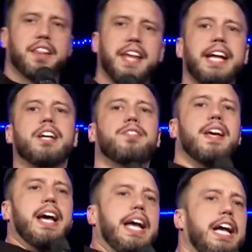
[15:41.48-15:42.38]
thing is,
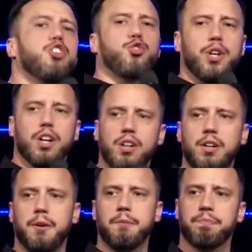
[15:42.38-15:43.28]
Israel
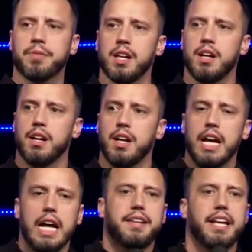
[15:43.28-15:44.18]

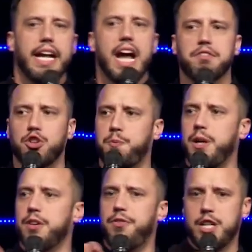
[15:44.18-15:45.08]
didn't have the
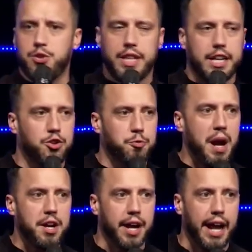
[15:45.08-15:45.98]
spirit of victory that
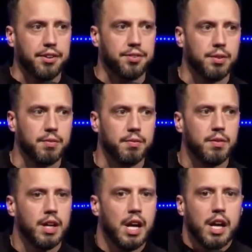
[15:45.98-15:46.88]
Inspire has.
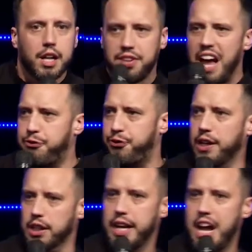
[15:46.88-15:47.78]
Because I
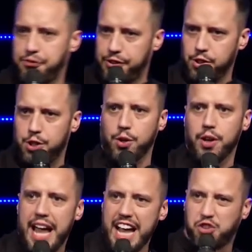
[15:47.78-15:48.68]
feel it. I feel your
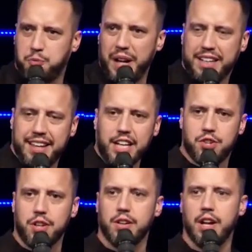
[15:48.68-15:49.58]

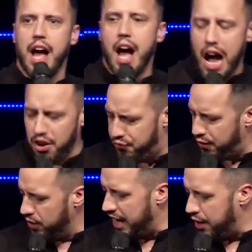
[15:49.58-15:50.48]
expectation. I
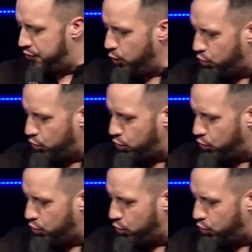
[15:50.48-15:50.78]
feel that if you